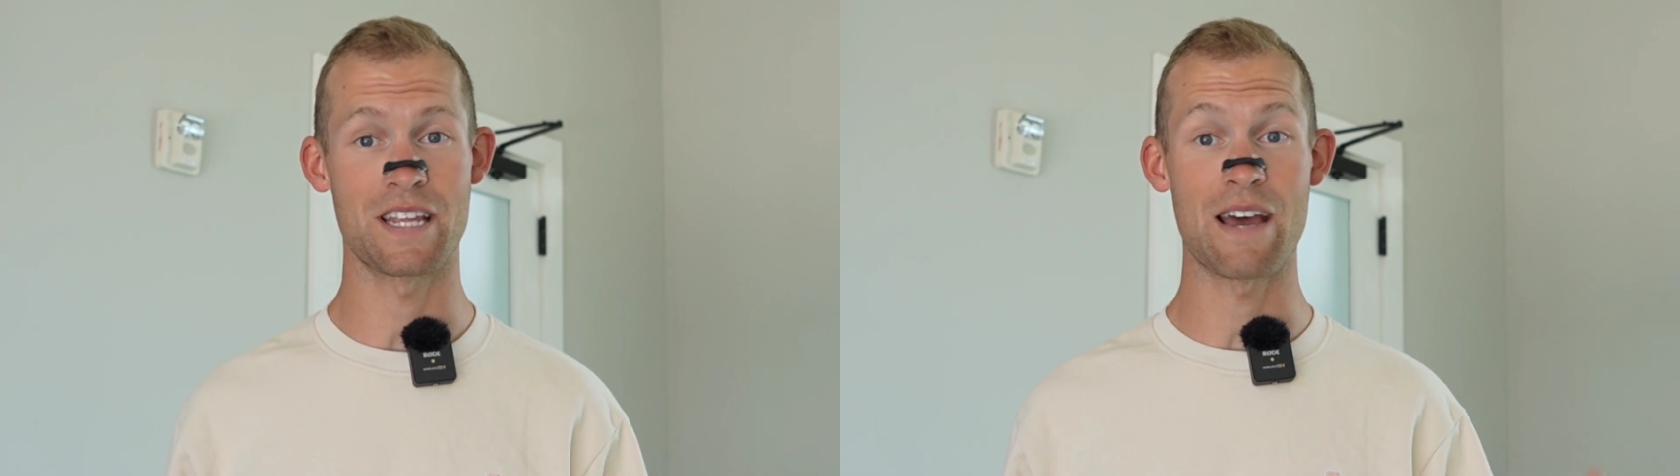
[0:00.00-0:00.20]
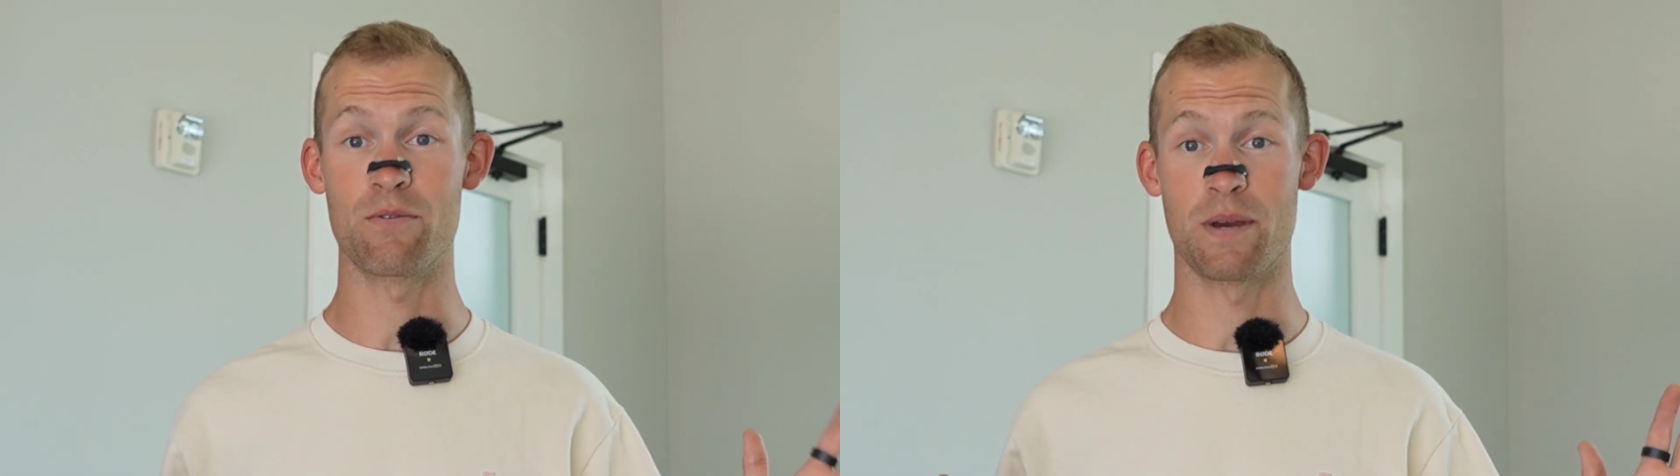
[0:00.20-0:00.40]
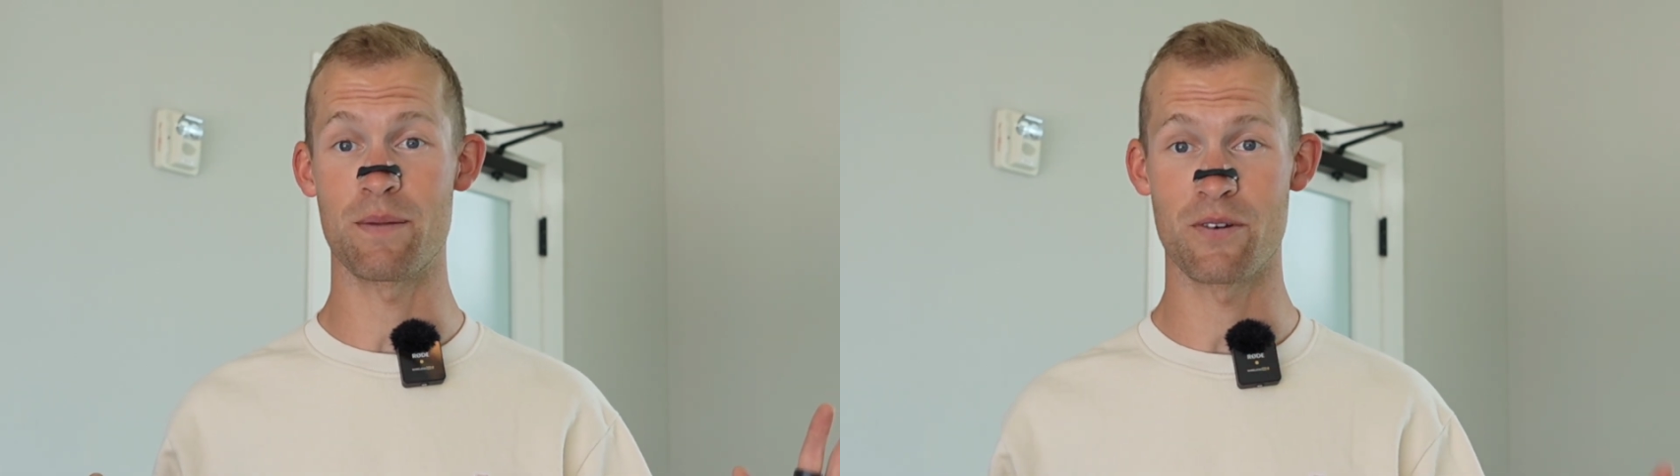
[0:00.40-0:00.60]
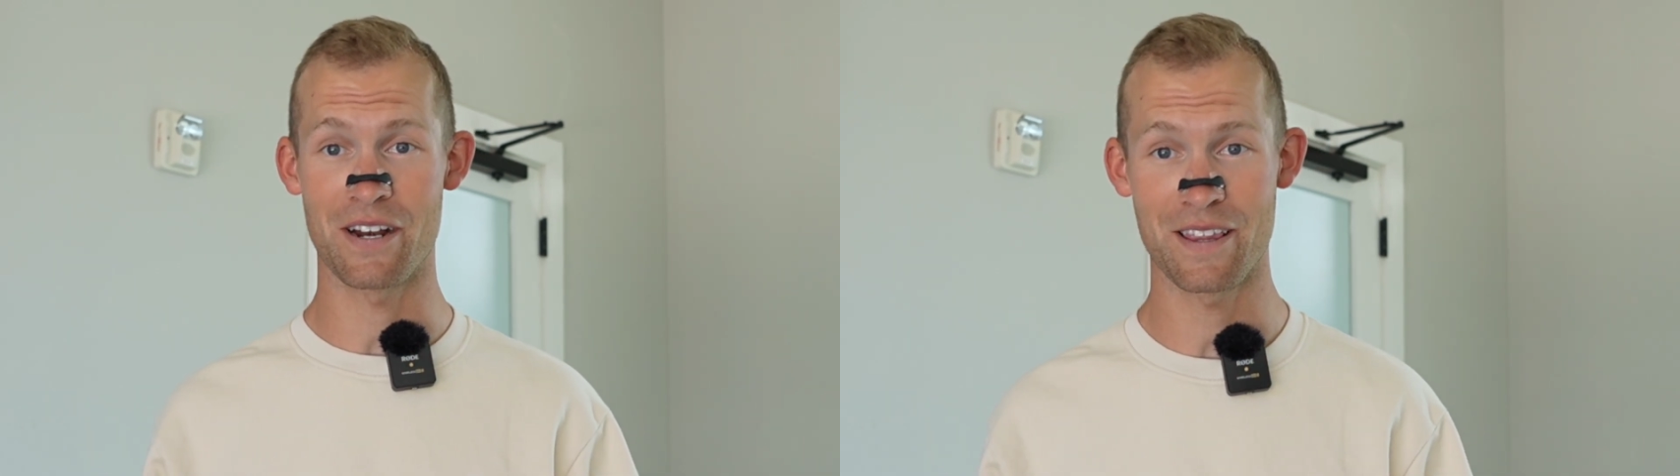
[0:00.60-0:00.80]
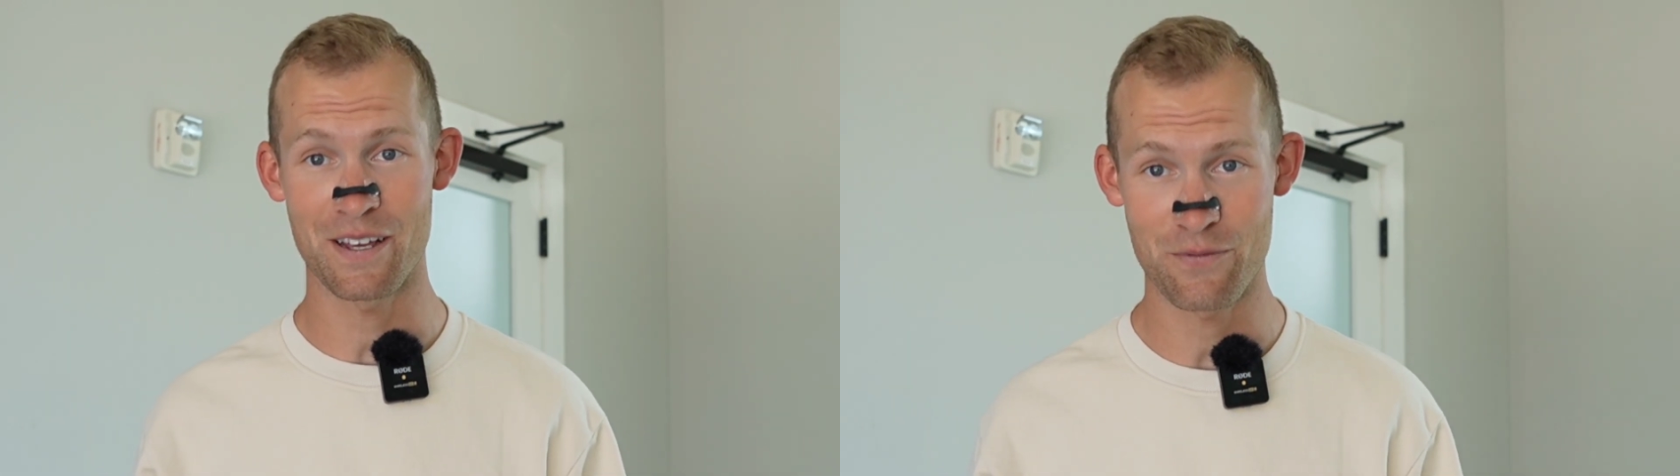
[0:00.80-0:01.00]
They haven't paid me or
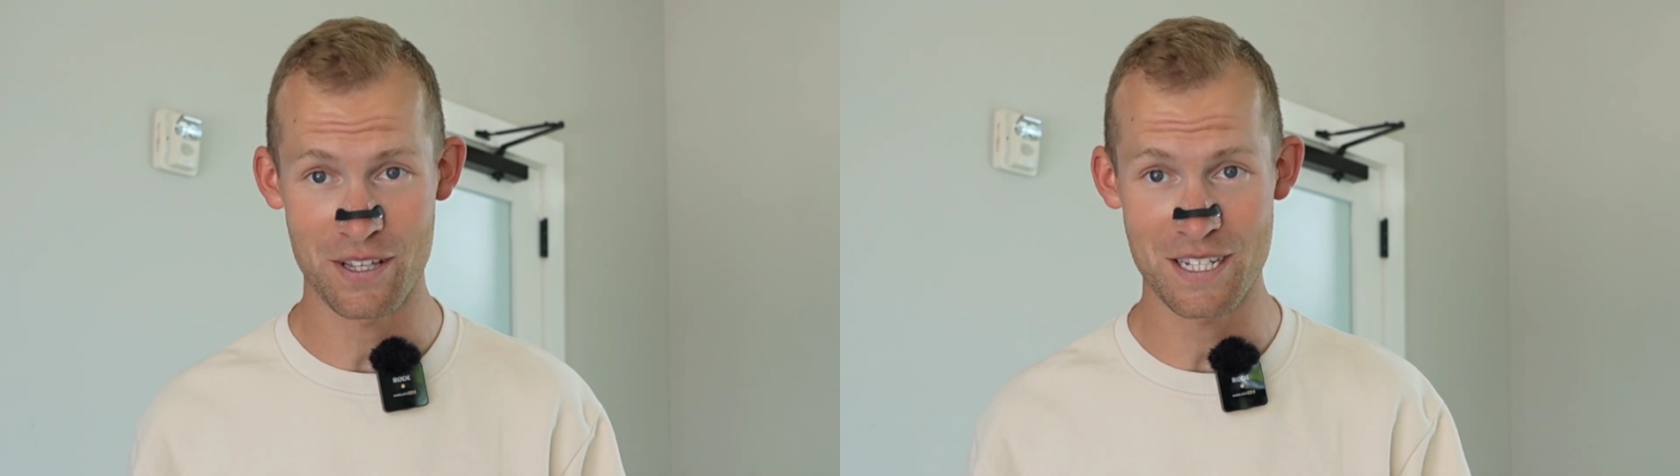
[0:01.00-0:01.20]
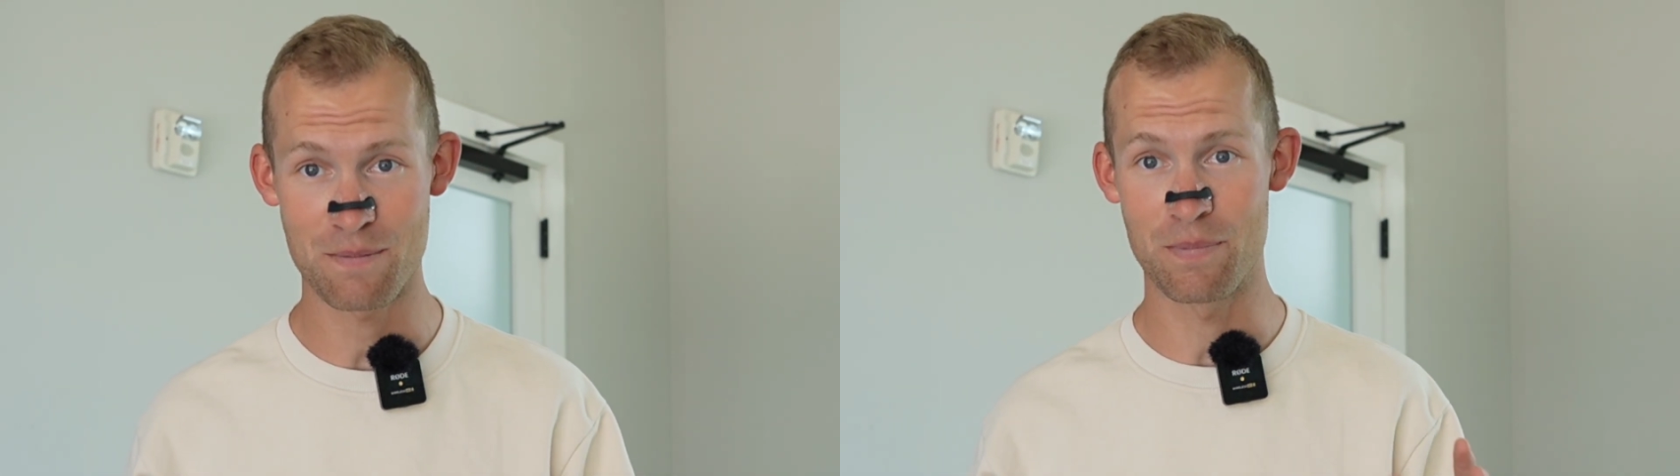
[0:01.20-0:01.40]
anything for this,